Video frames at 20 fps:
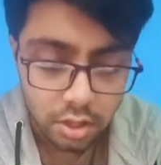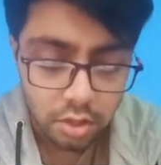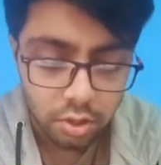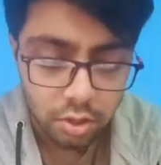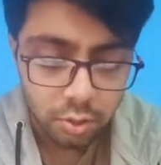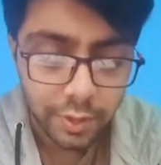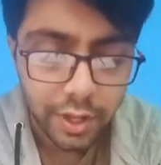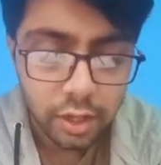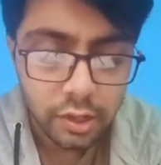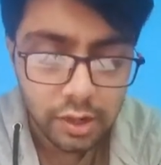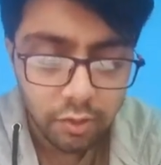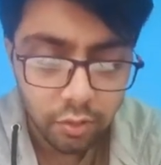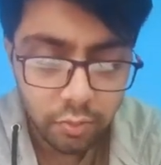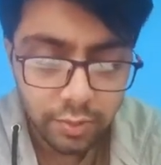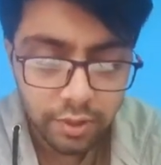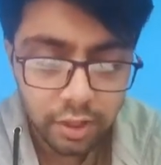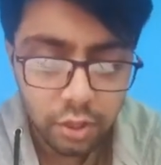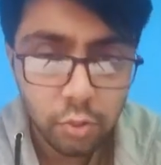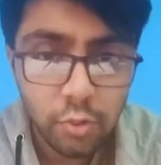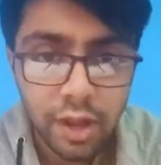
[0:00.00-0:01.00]
So
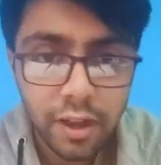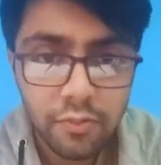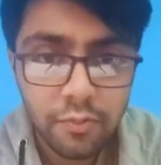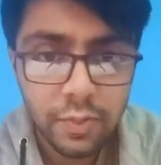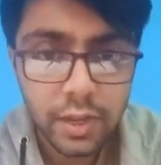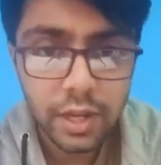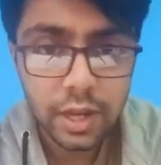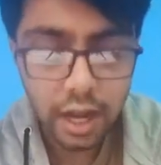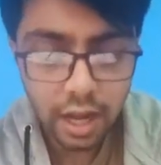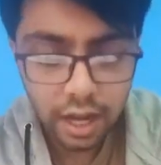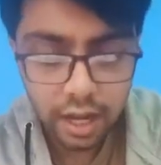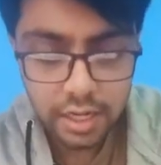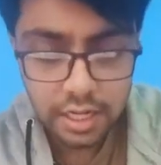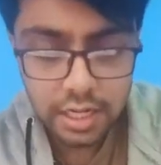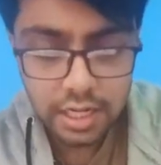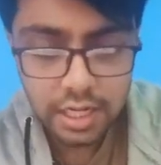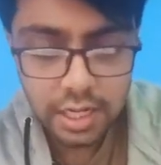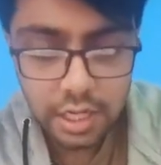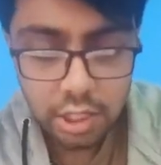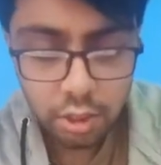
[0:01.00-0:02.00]
basically you have been asked
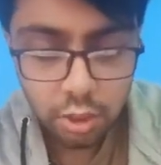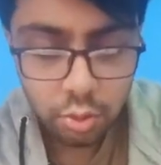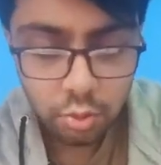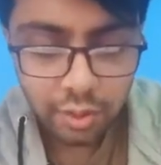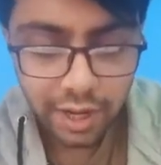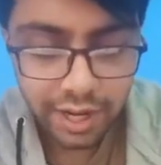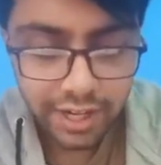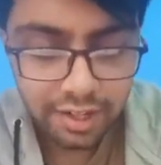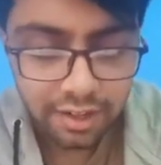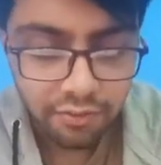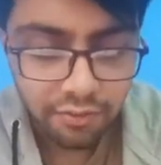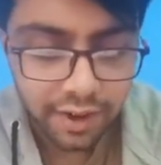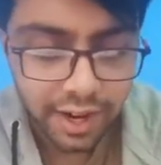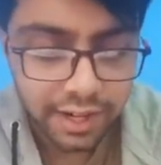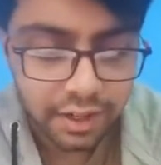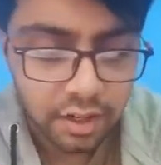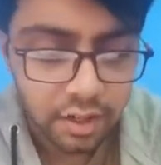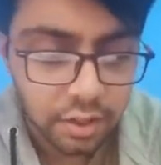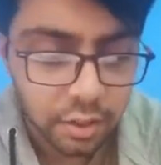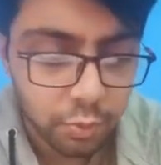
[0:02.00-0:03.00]
to write the
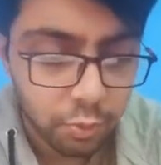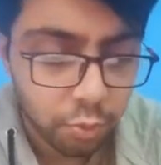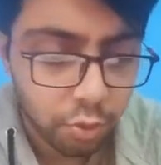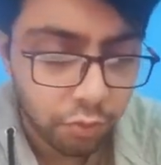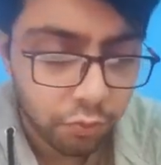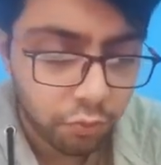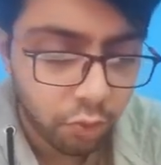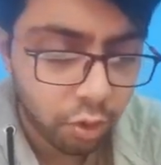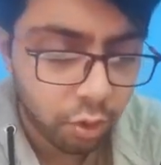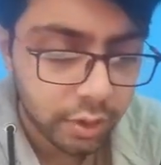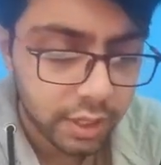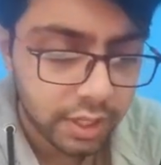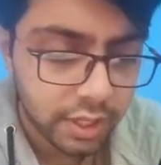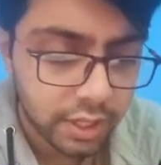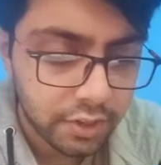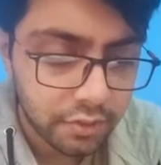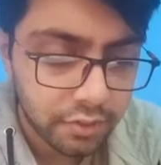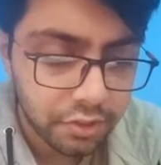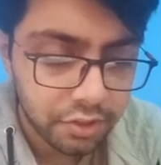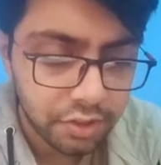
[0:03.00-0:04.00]
final report following the
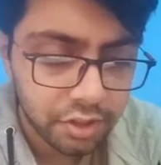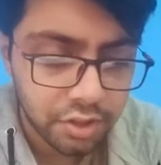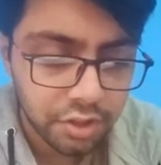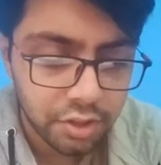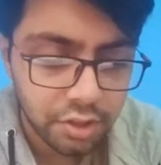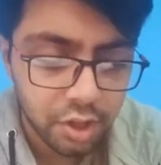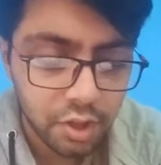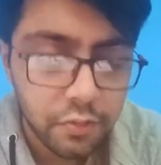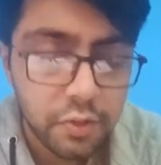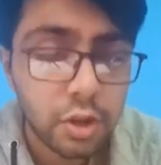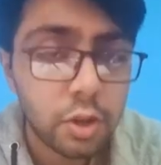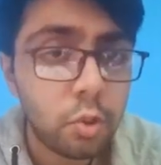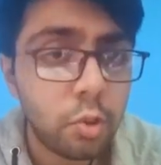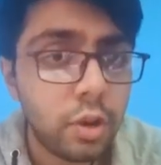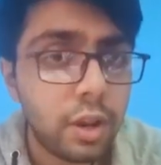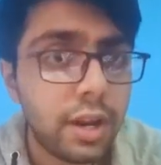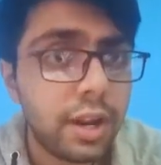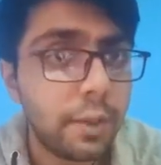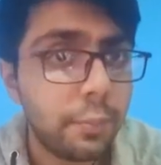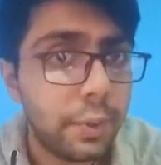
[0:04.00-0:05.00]
investigation of a
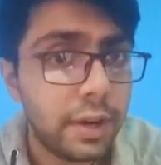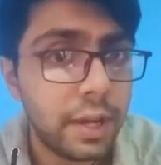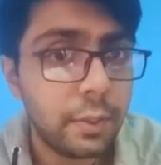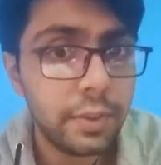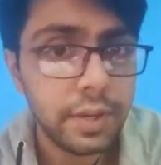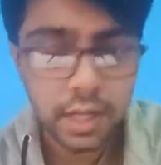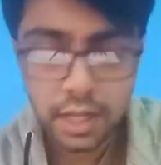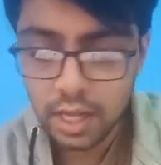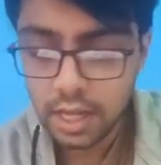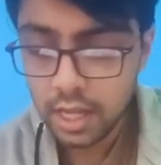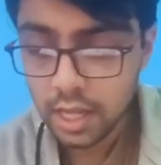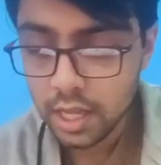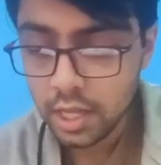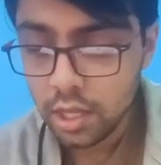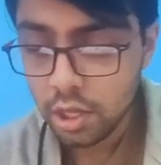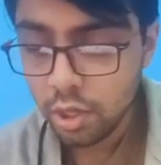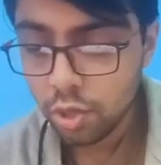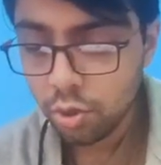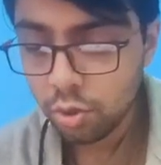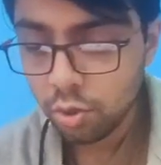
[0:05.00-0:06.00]
cholera epidemic.
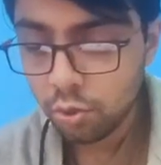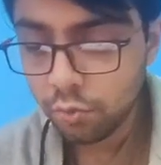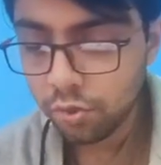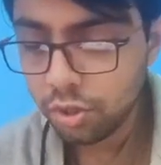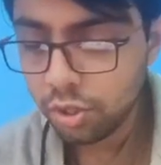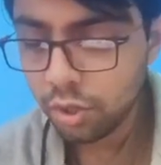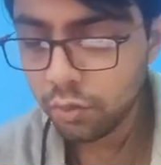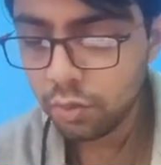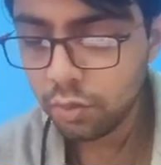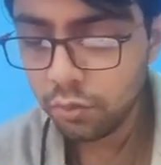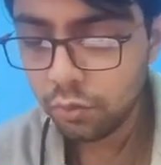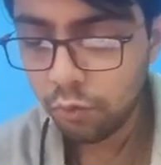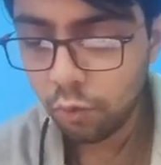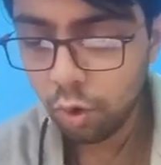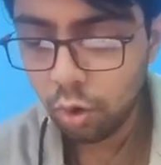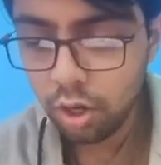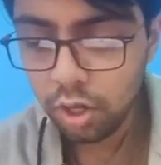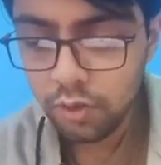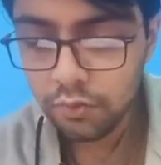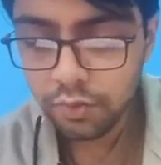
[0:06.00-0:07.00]
So which of the
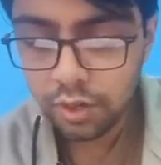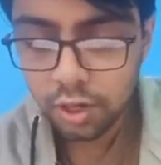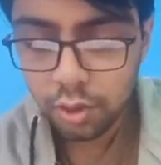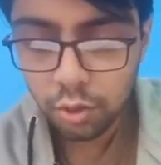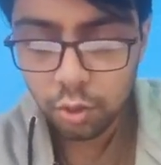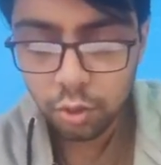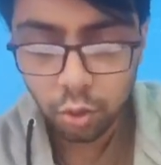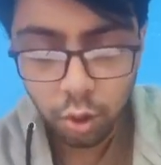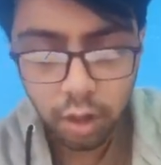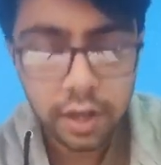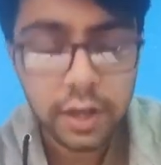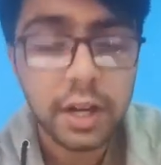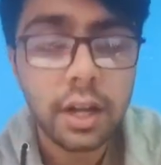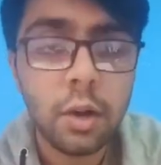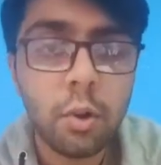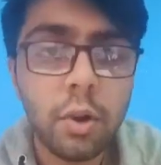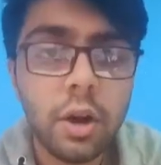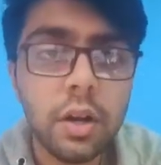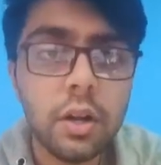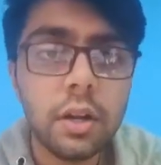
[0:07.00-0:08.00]
following will you not
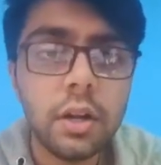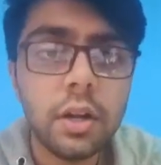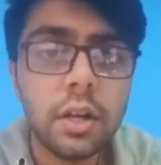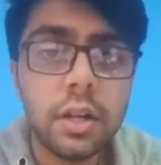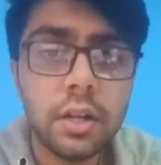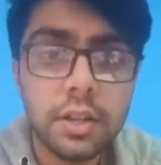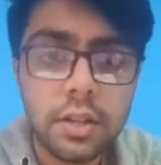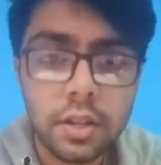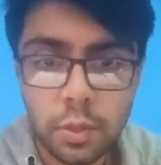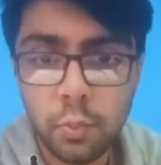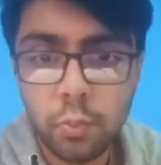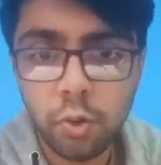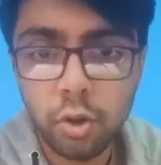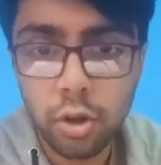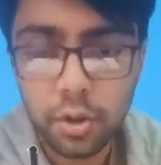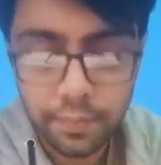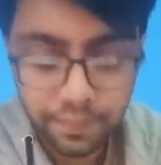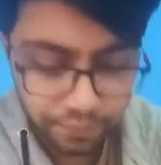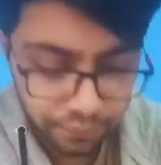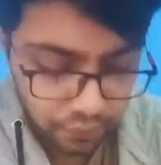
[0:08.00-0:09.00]
include in this report?
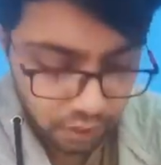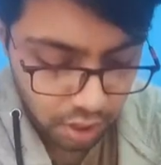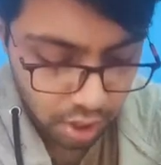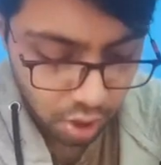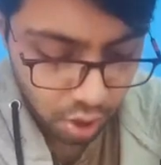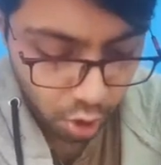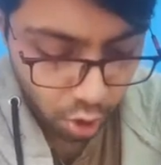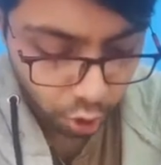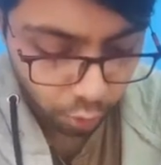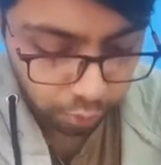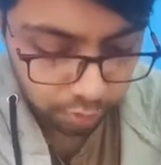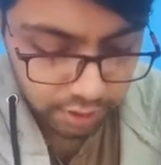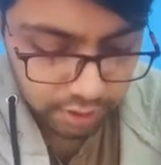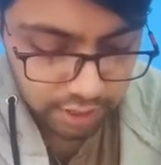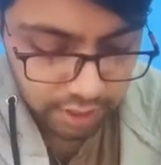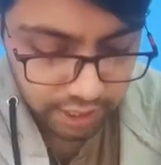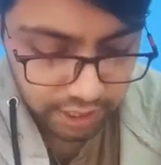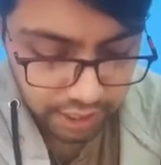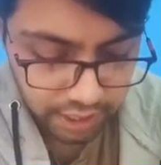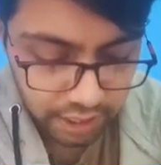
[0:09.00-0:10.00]

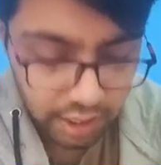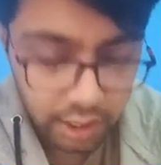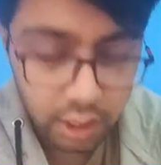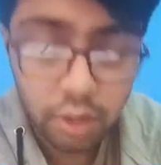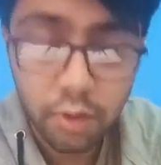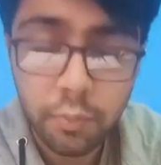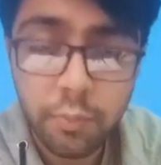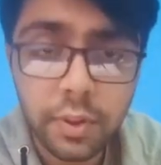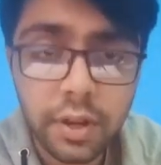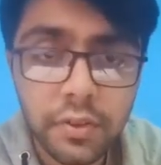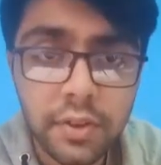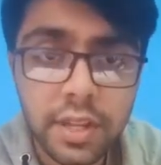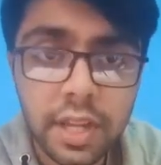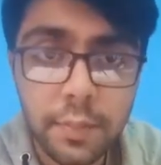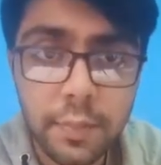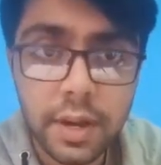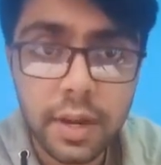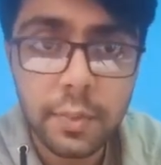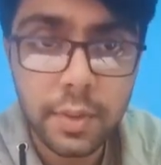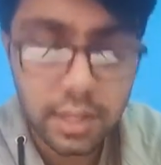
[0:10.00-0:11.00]
Options are history of previous
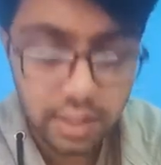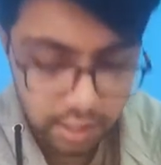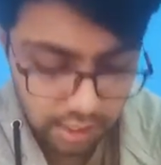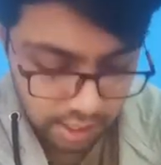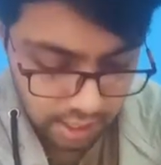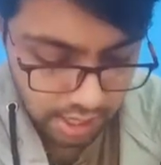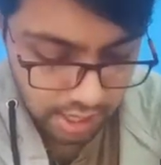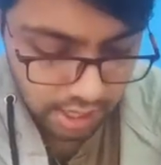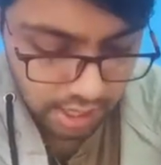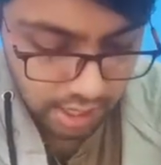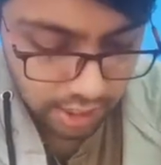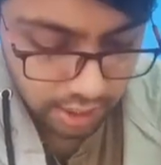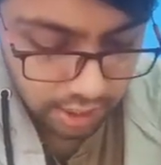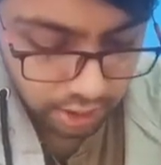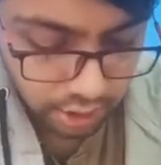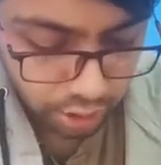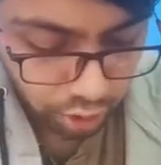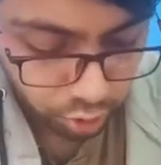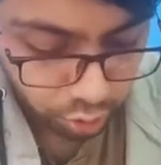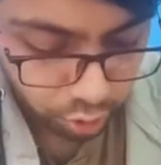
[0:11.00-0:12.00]
epidemics,
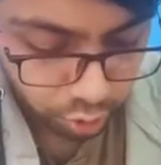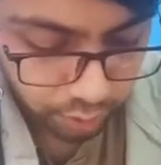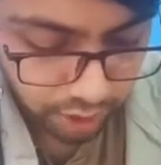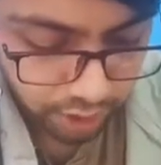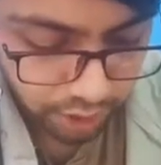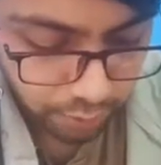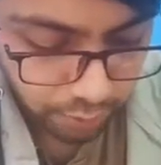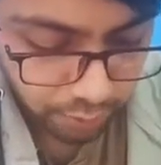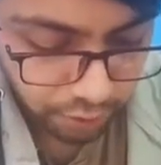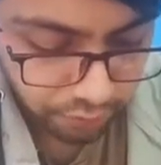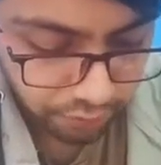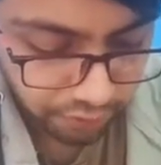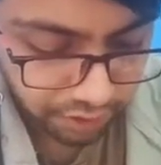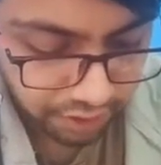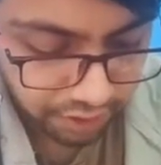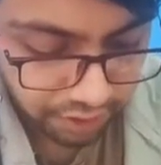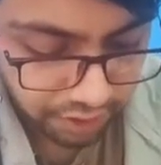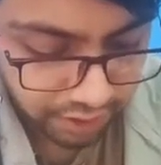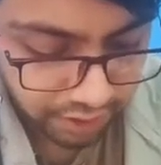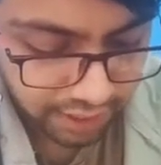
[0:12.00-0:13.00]
usual number of
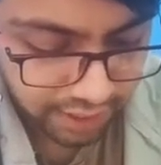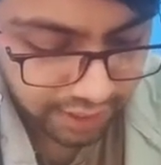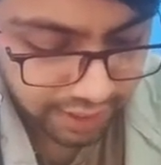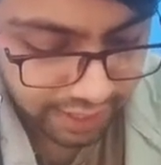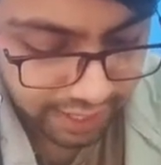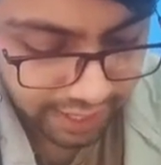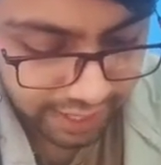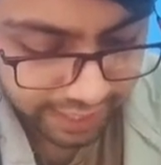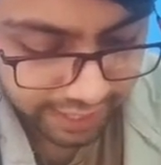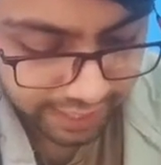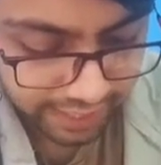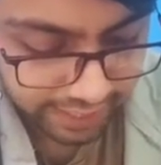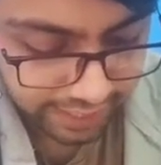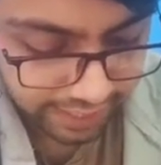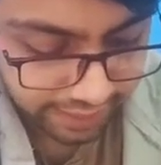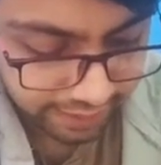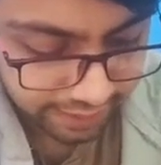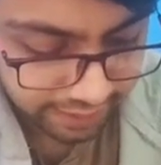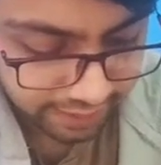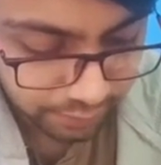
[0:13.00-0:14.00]
cases that
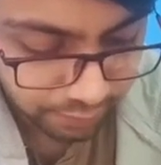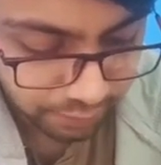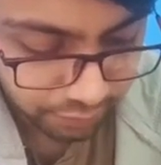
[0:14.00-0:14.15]
existed